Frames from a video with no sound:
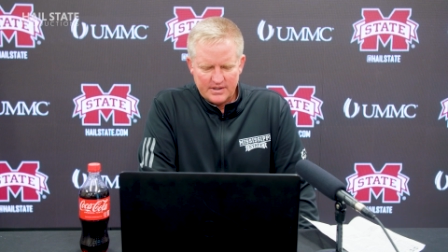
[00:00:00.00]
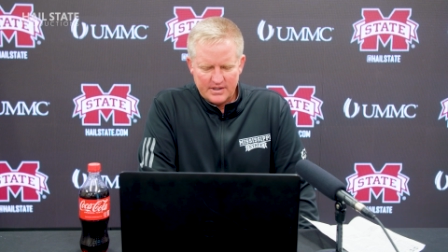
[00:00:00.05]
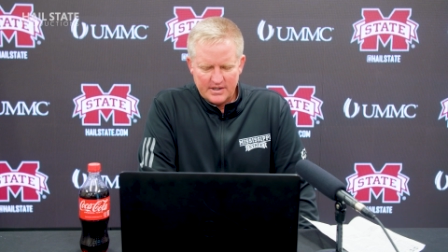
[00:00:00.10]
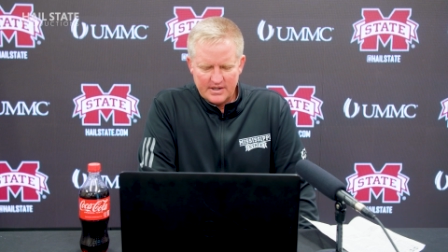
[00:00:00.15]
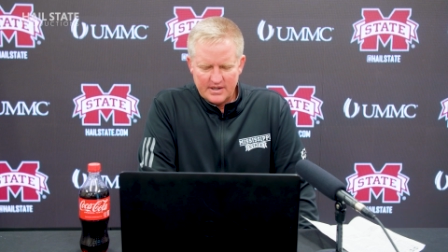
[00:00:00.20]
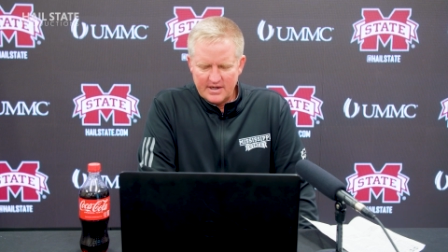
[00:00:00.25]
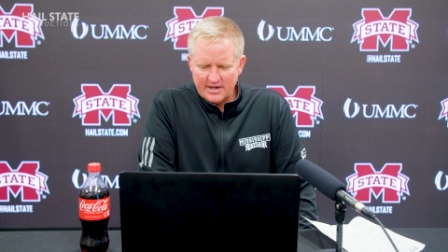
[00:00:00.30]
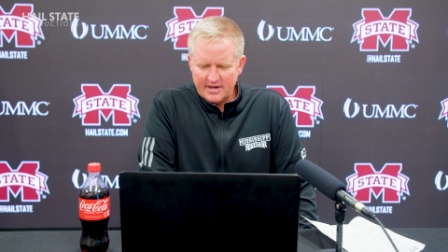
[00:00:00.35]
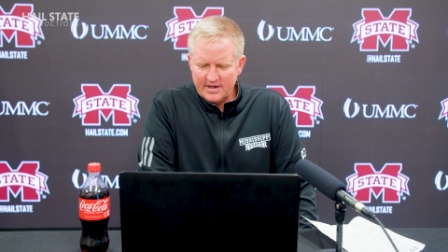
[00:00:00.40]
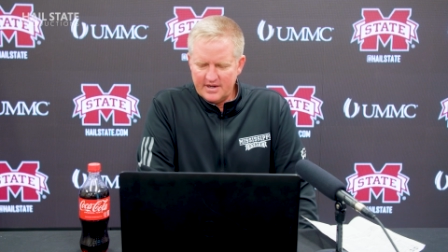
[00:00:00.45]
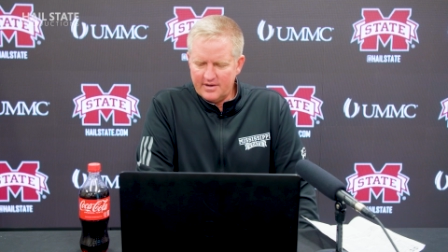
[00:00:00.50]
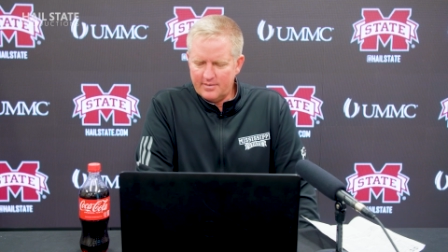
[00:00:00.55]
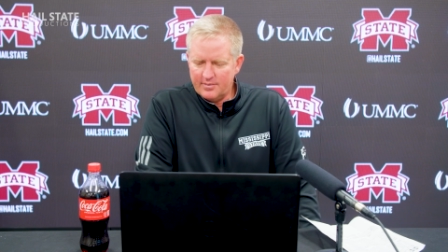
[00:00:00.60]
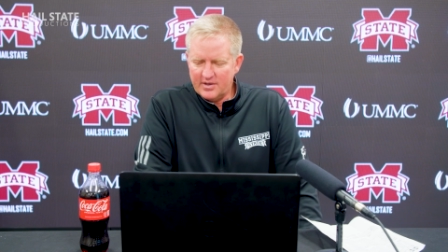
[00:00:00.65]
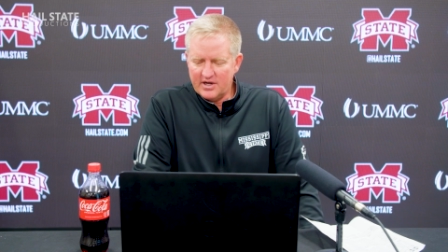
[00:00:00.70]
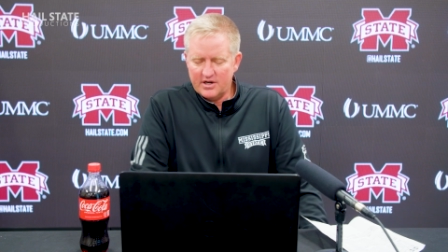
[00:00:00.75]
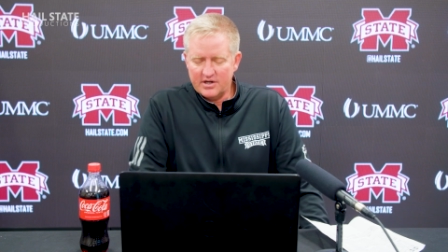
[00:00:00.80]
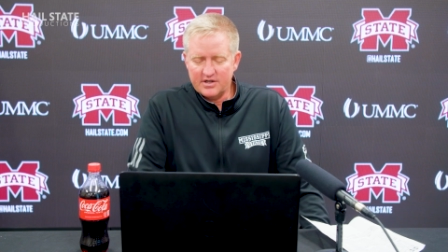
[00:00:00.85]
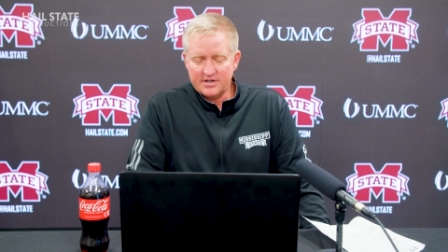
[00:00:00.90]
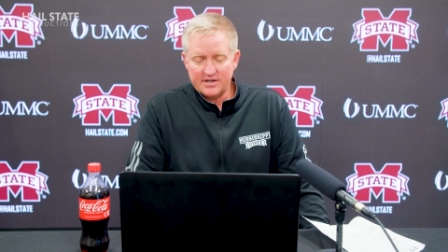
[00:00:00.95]
Yeah, I
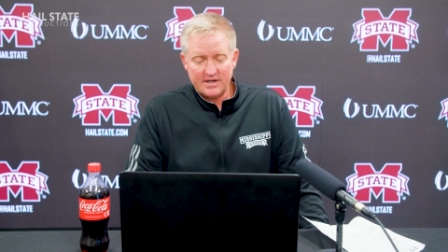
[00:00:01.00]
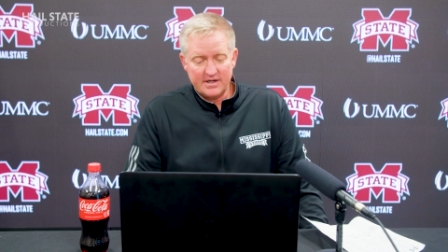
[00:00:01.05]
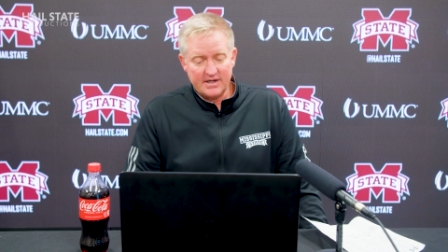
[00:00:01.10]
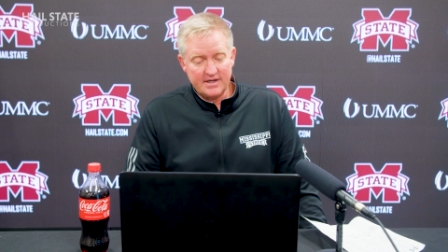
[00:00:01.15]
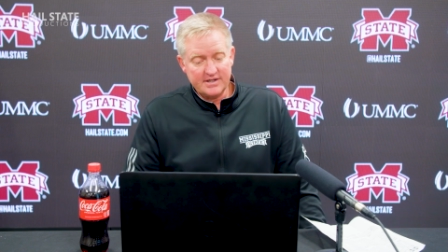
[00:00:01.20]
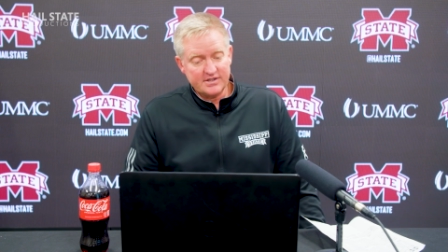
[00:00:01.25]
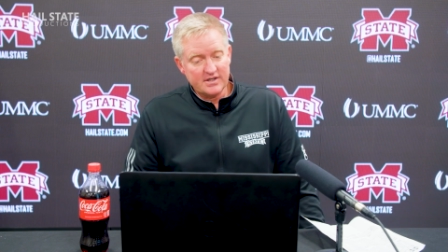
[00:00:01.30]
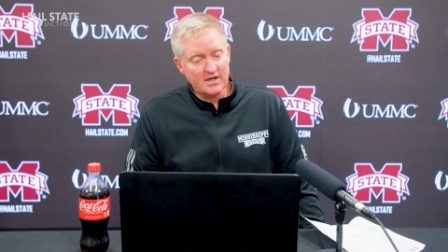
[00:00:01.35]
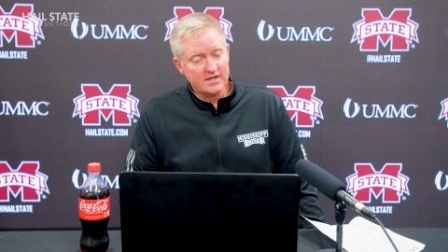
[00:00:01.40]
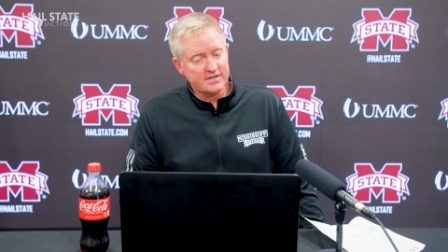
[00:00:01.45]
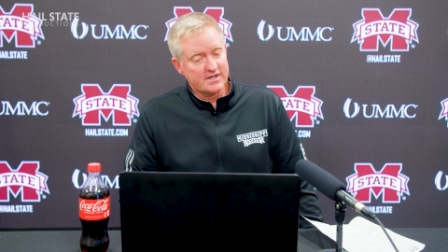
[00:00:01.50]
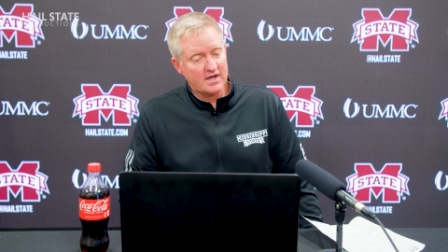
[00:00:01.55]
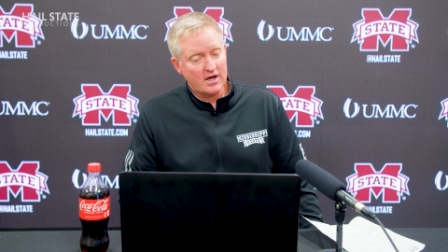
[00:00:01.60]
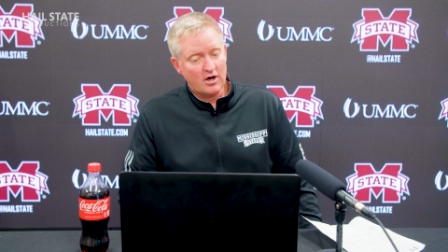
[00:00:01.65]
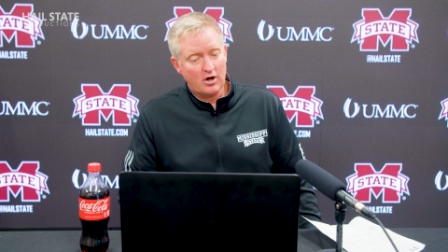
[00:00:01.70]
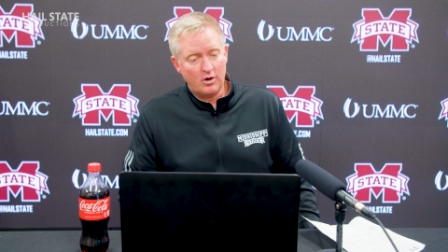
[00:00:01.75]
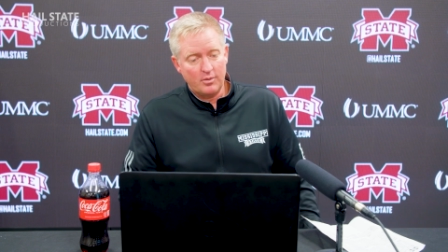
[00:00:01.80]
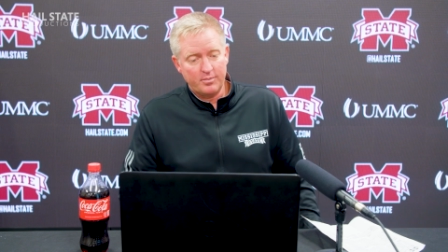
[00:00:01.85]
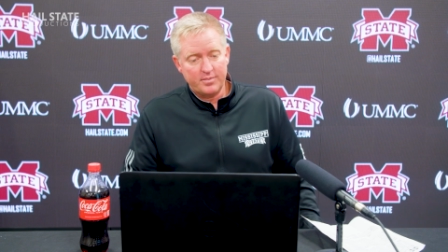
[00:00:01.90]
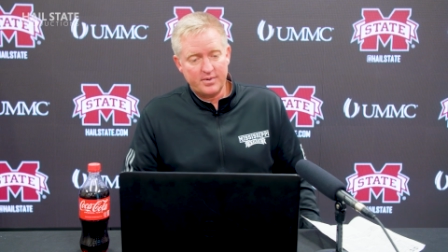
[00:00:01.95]
mean, it does
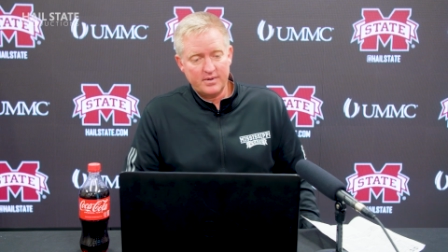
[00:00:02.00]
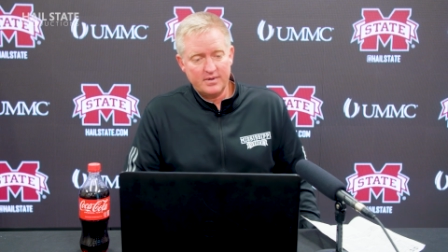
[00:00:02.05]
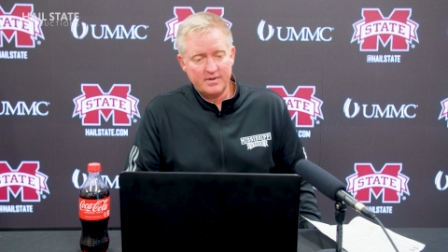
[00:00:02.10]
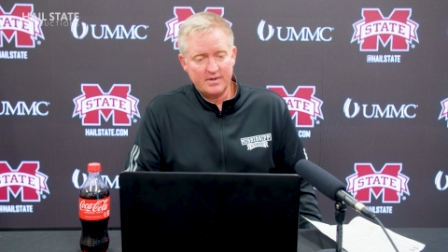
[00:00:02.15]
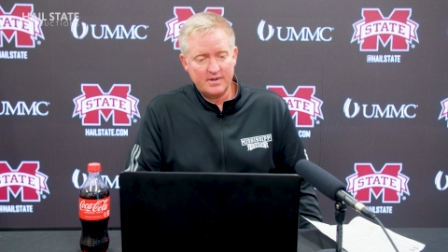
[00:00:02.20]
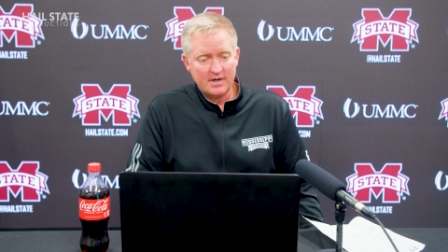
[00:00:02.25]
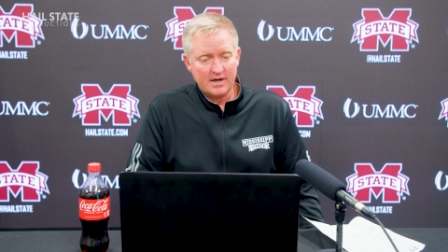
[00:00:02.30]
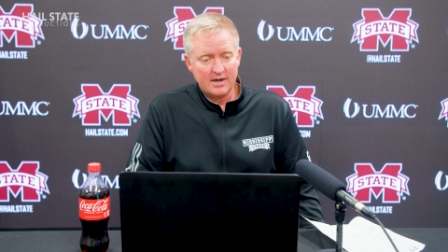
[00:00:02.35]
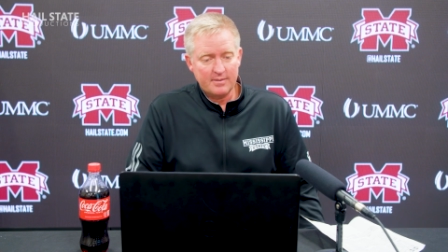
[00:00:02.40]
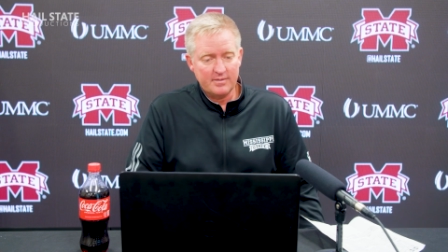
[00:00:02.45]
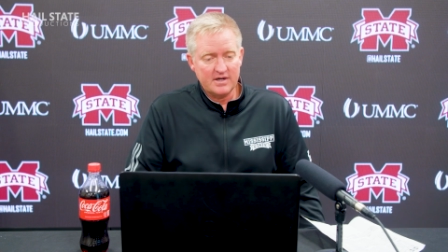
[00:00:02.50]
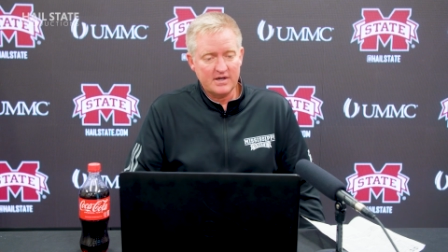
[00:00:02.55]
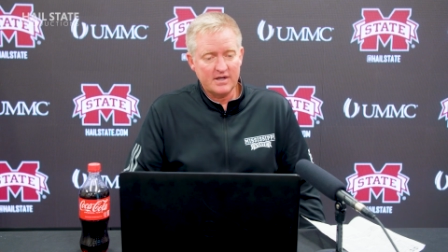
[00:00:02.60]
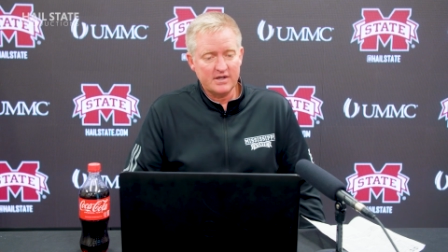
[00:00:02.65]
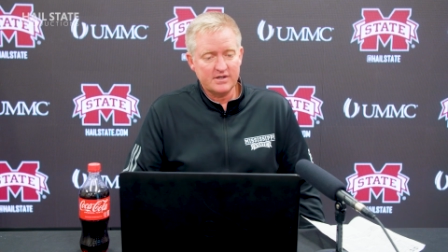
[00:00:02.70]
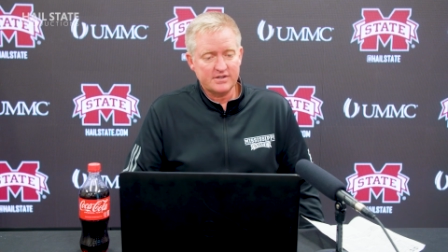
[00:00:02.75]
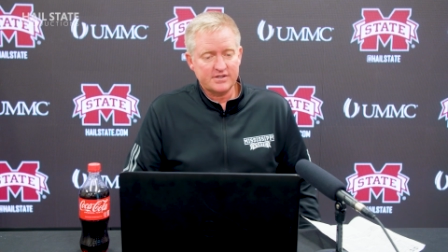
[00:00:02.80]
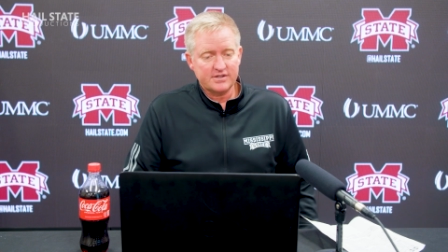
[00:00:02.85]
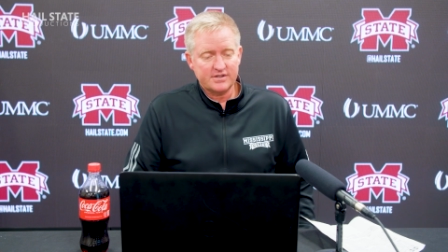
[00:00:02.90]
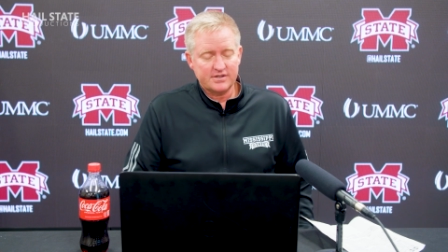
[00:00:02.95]
help. I mean,
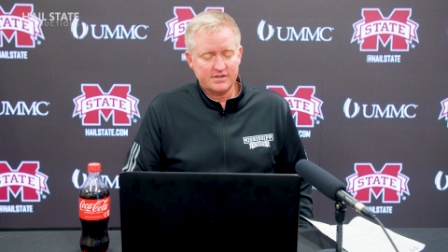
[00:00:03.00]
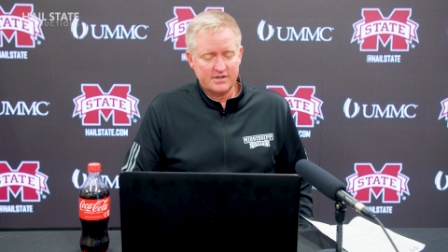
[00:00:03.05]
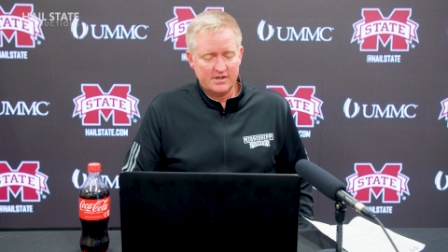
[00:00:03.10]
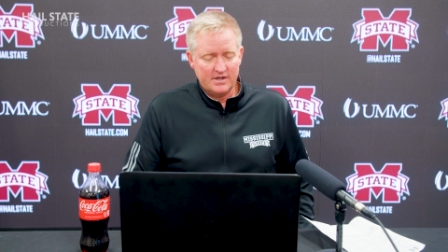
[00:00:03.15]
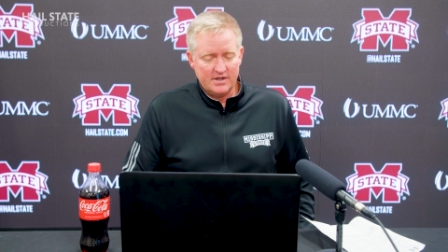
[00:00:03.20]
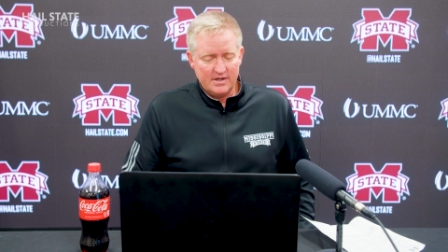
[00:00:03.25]
it